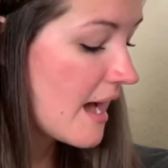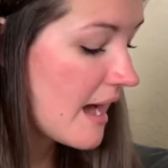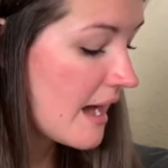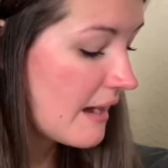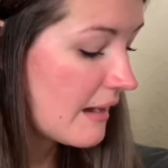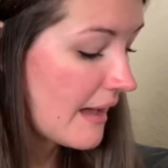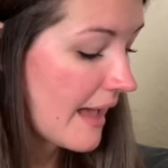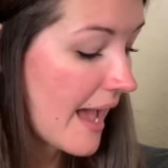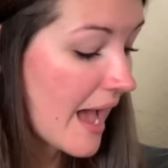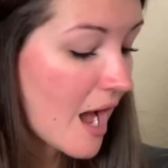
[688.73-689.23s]

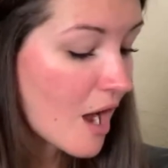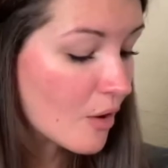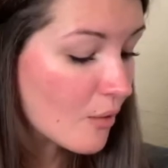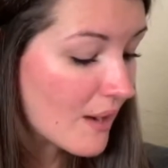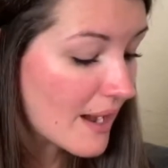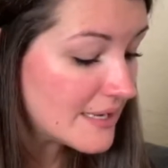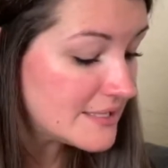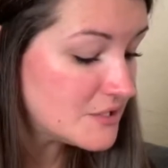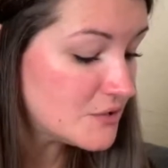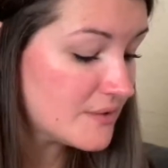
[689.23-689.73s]
how
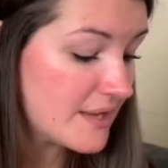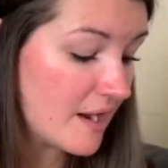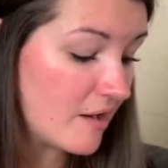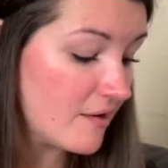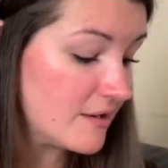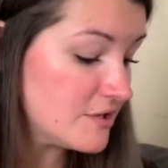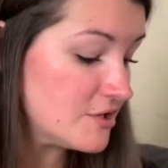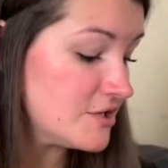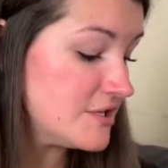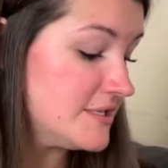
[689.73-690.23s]
I do
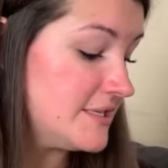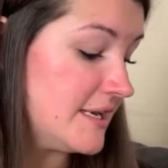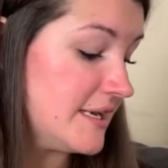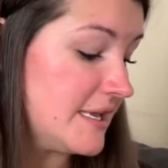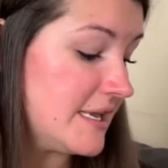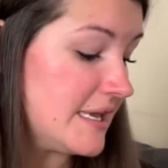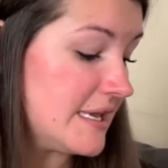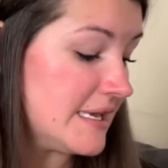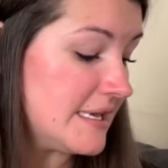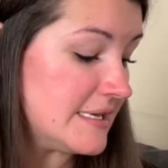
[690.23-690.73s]
character
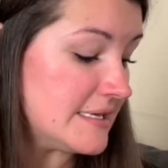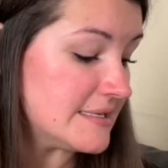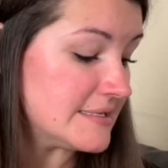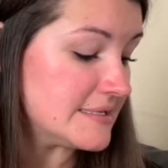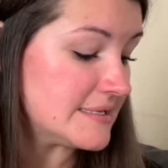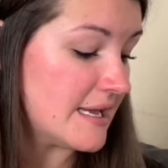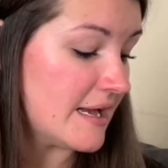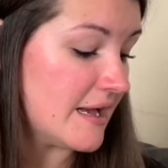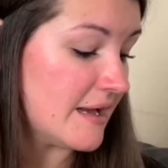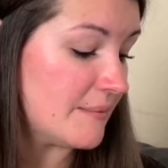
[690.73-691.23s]
study is